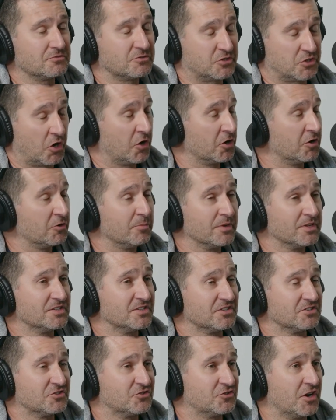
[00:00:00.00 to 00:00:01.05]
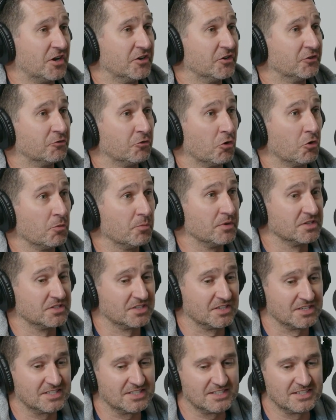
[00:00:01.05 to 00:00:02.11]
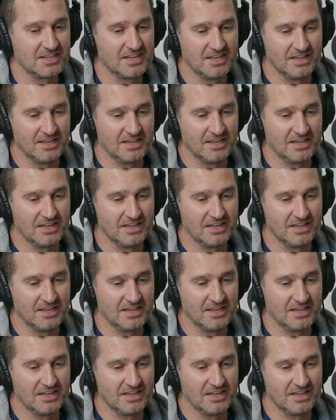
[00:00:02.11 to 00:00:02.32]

started a business, tried to grow a business,